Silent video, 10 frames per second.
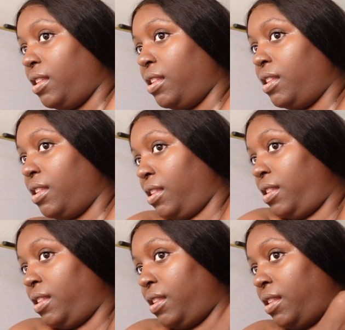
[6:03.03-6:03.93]

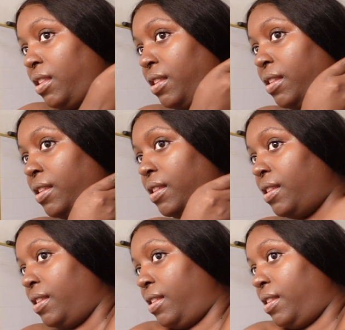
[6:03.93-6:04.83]

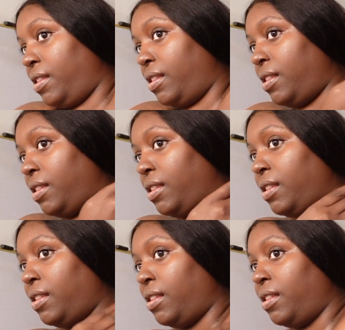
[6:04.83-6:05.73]

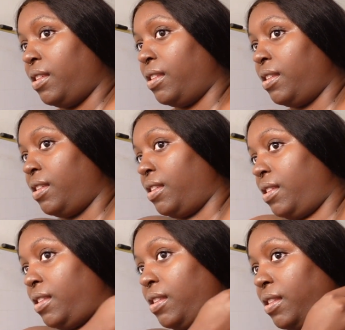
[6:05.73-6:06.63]

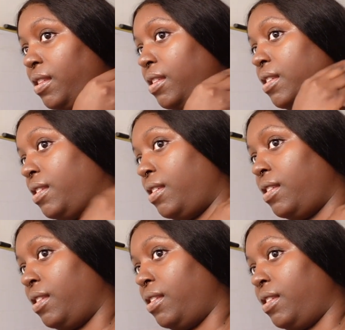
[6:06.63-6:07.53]

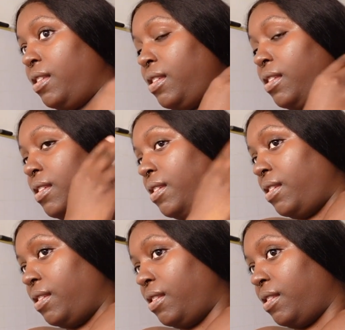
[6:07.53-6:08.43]

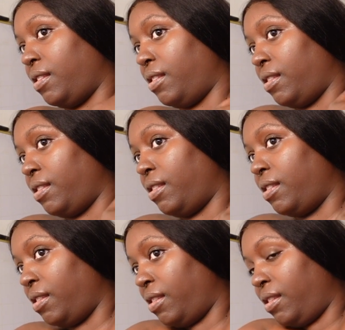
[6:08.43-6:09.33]
Nothing is said.